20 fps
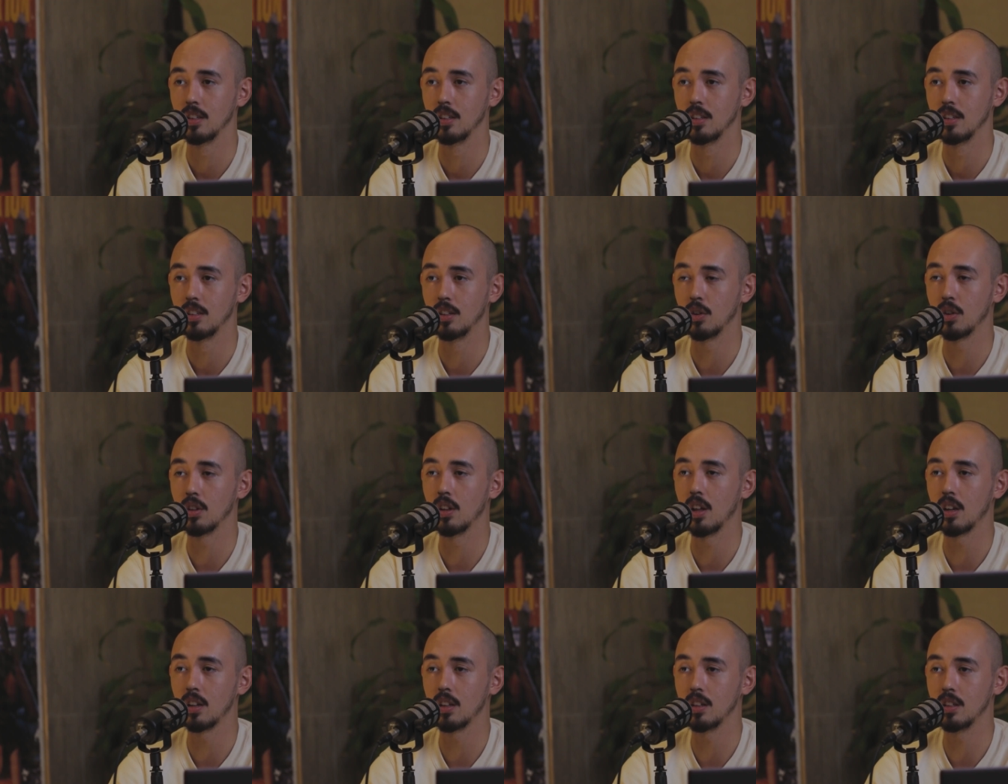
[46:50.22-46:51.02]
There are a
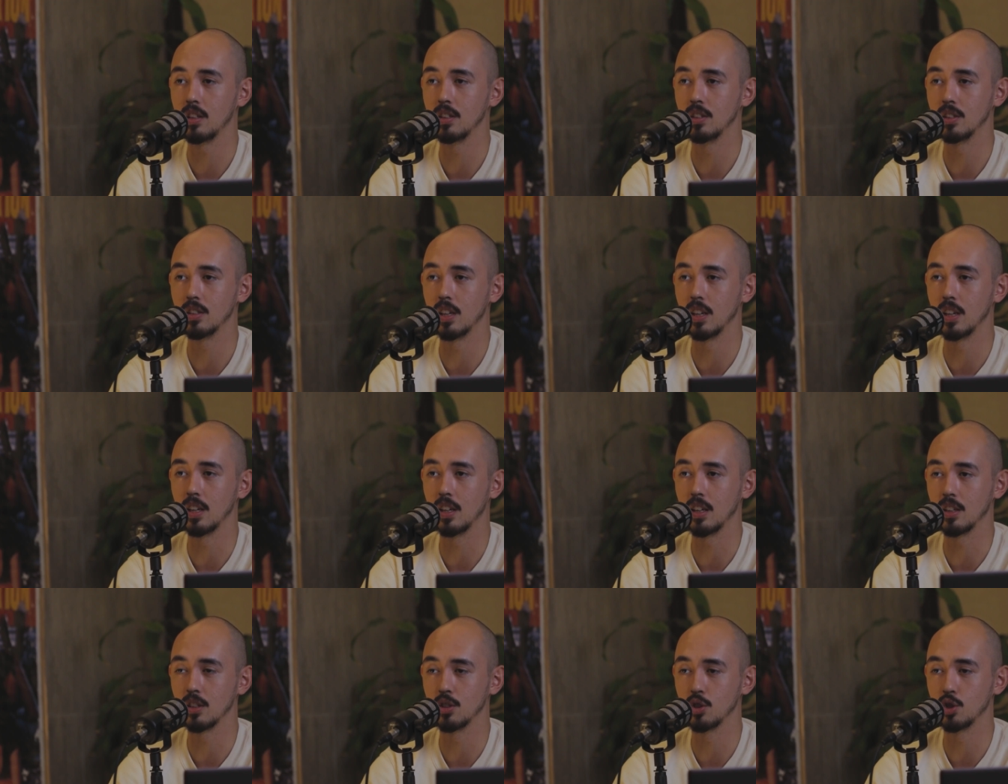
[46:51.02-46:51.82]
lot of these
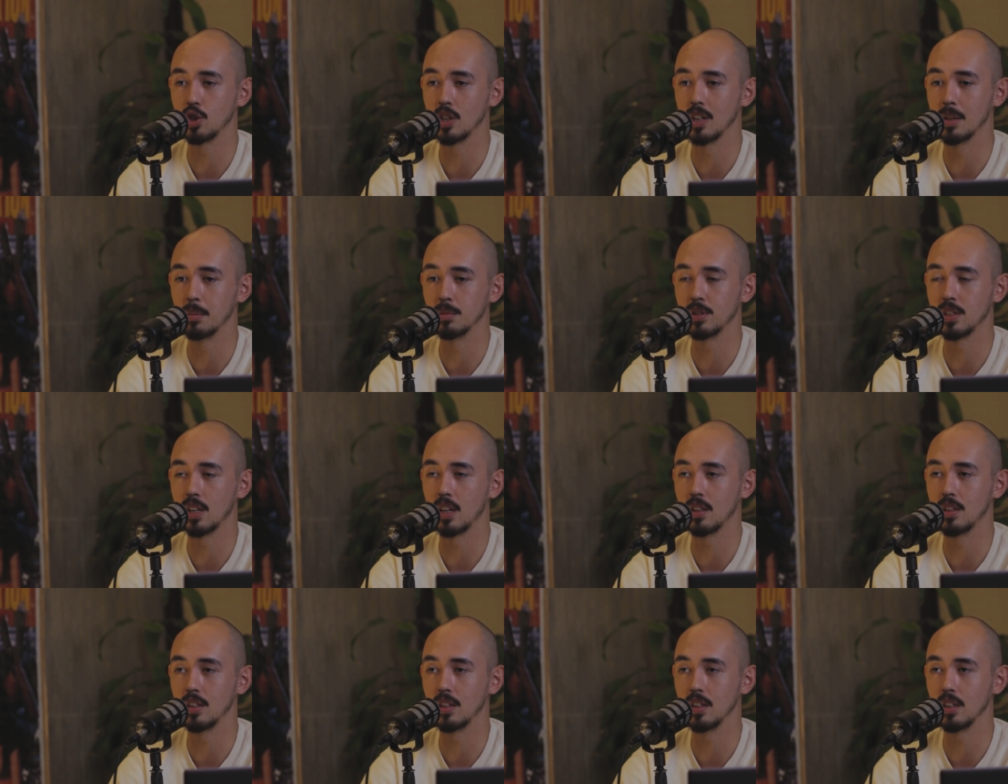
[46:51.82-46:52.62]
like gems that I
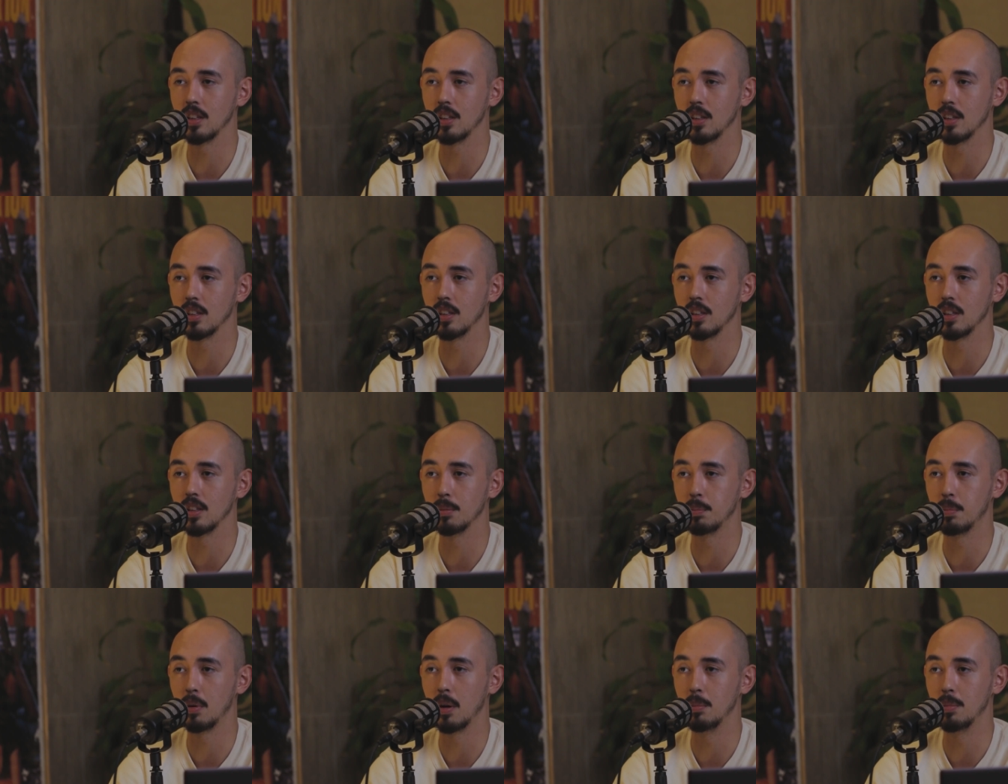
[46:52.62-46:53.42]
think the
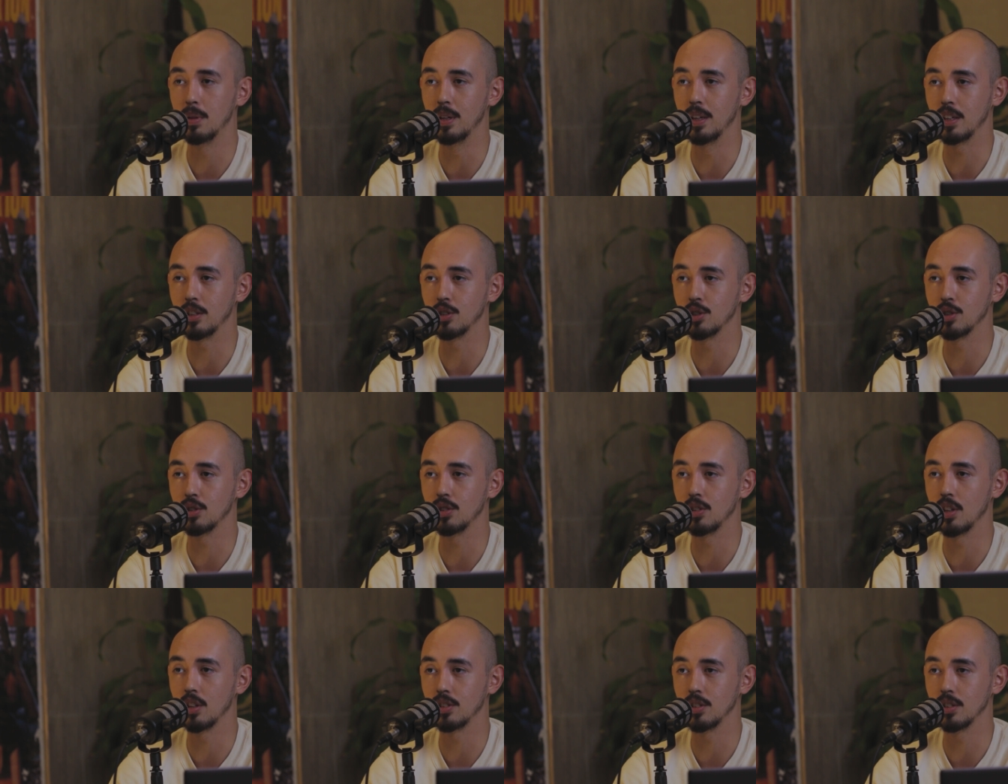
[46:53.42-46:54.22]
public just
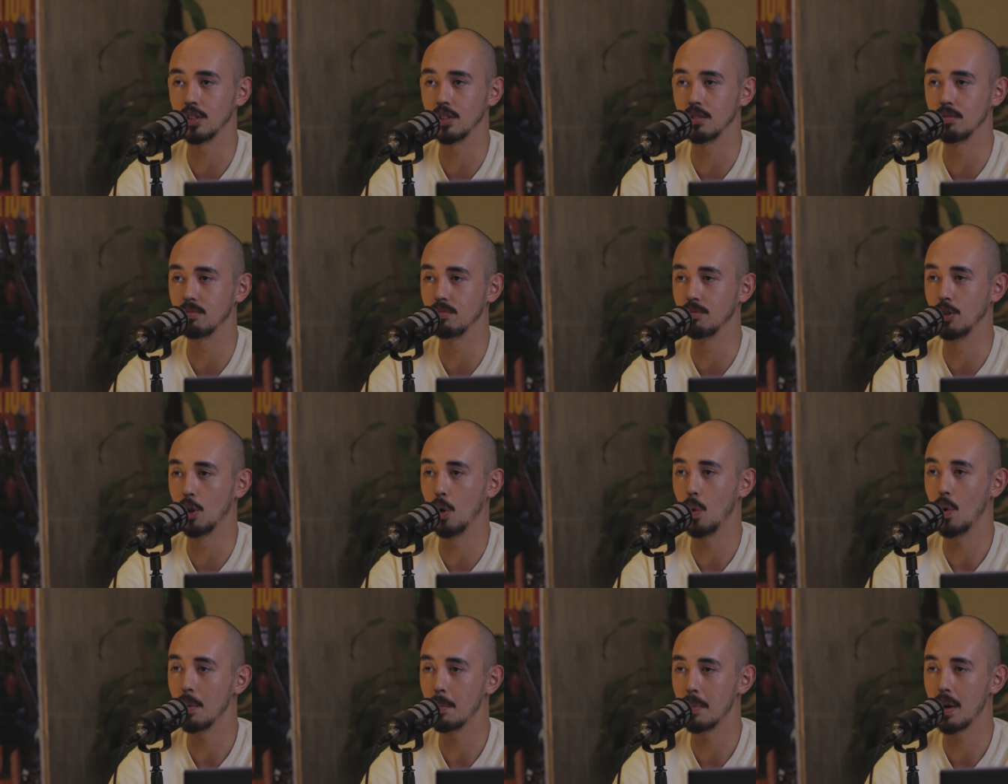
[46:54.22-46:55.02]
doesn't know
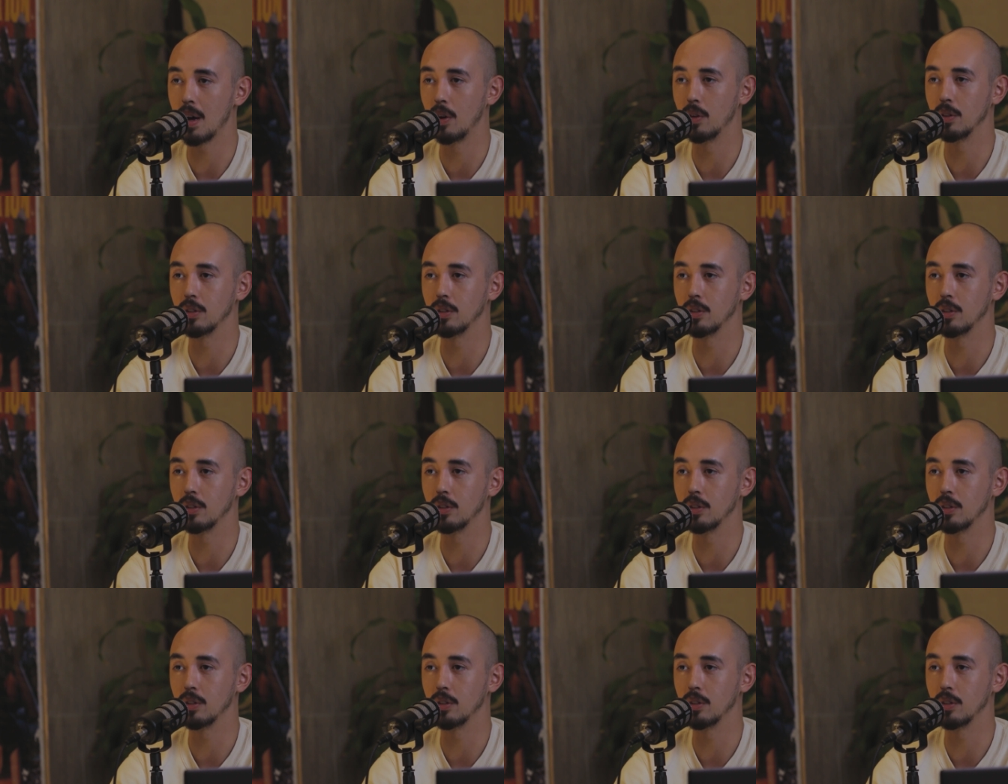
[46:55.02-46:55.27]
about.